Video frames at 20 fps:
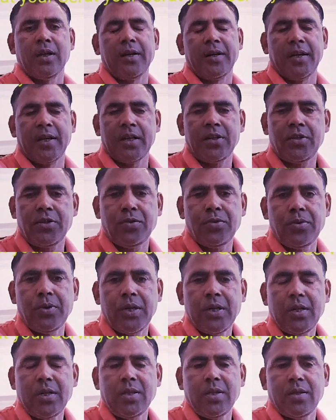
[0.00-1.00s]
Uh, dear
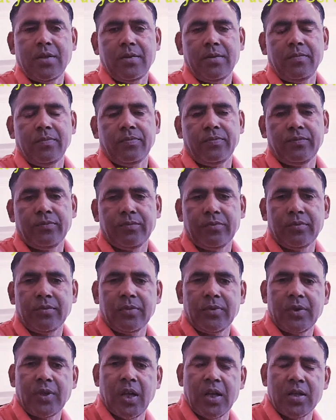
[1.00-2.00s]
students,
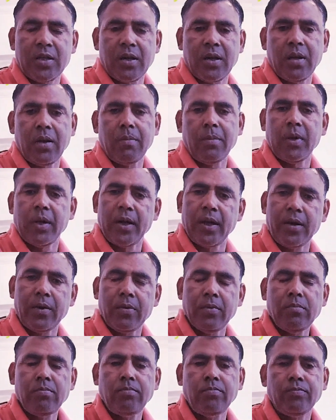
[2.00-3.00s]
Assalamu
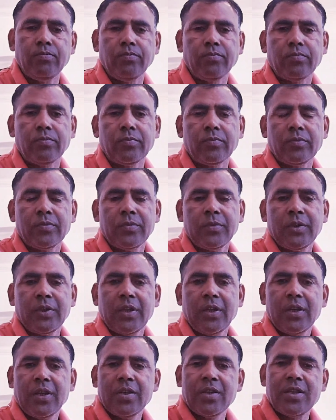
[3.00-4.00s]
alaikum.
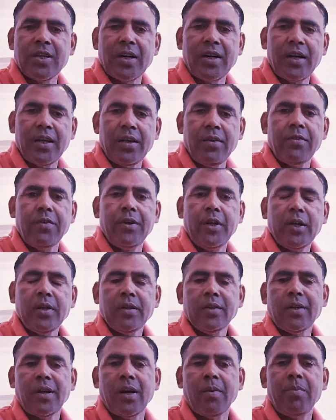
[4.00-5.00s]
Sunday evening,
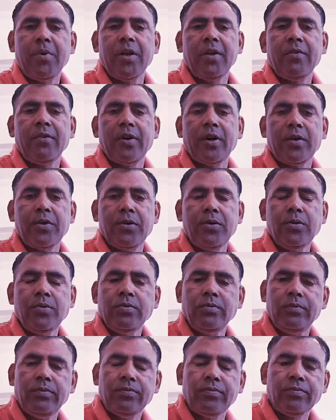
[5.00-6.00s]
update day for
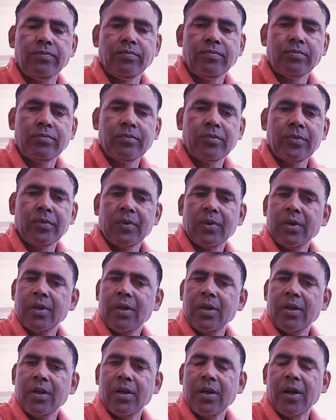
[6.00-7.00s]
you.
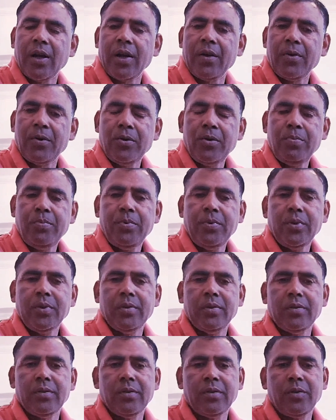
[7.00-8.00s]
I hope
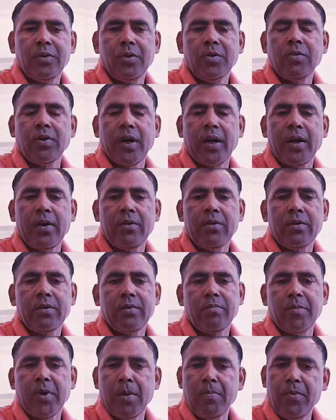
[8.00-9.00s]
you have
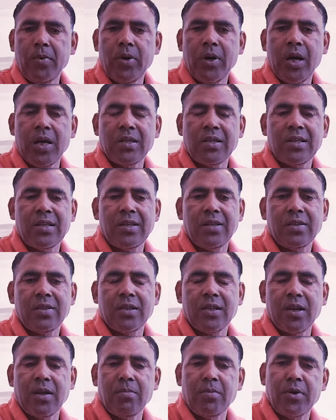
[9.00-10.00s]
memorized
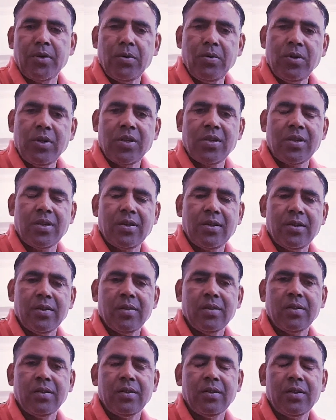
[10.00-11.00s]
some notes
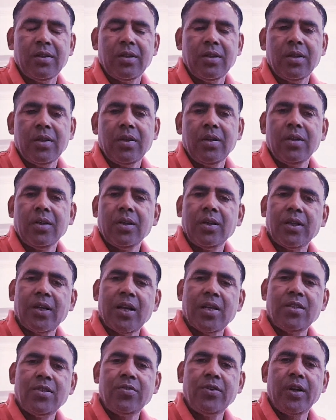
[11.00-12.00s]

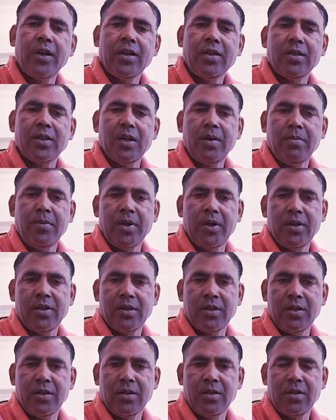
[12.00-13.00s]
as your
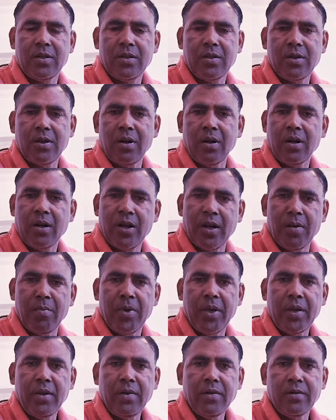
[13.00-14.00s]
examinations are
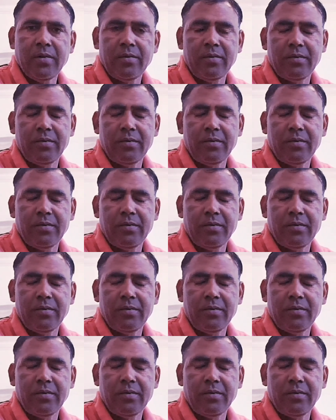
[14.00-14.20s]
coming